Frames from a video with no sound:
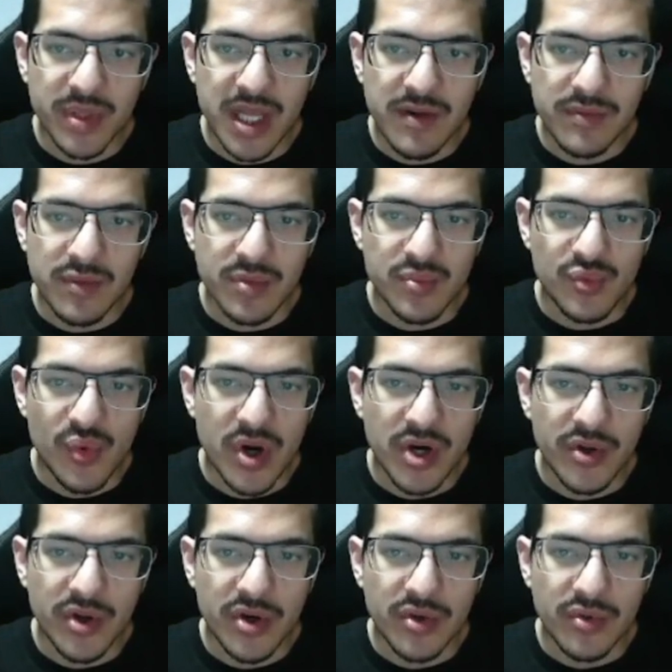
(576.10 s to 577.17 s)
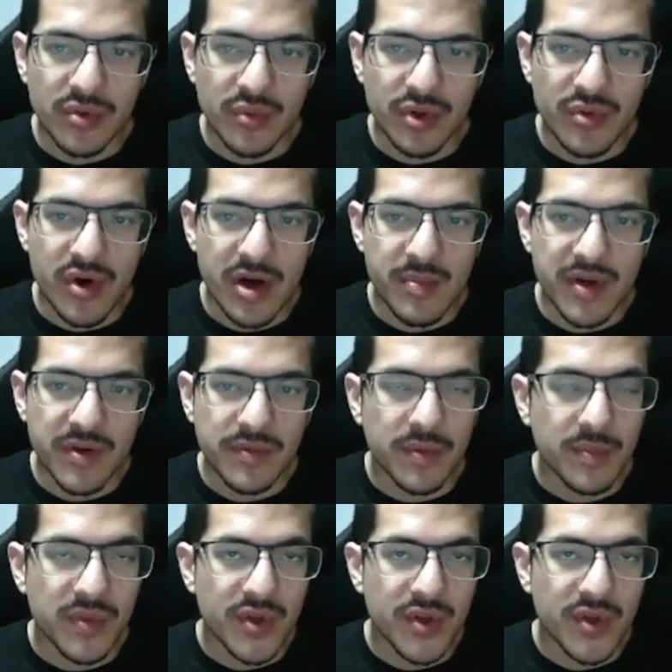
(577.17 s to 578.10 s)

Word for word: platform's water requirement from